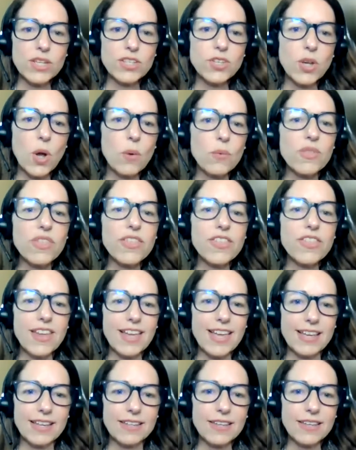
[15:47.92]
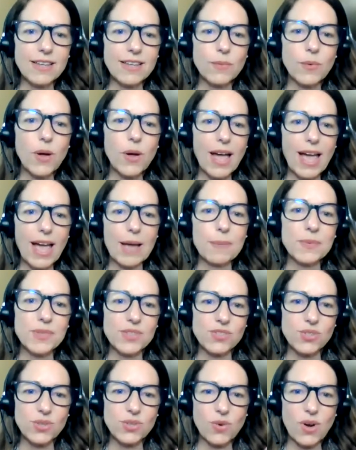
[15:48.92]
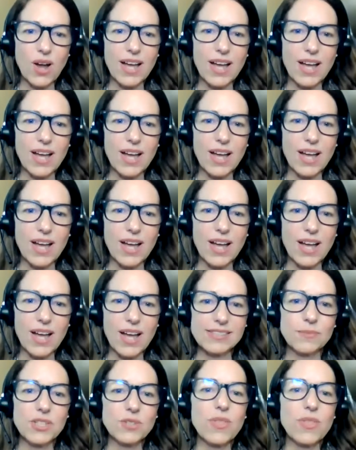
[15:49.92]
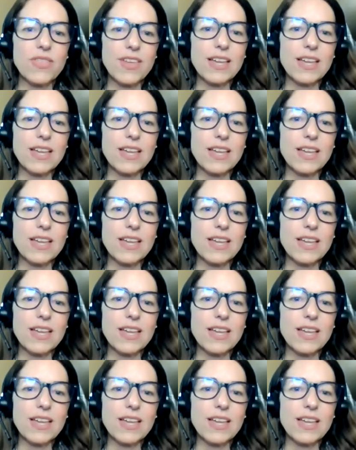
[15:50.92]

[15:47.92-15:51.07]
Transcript: We don't think it will happen to us.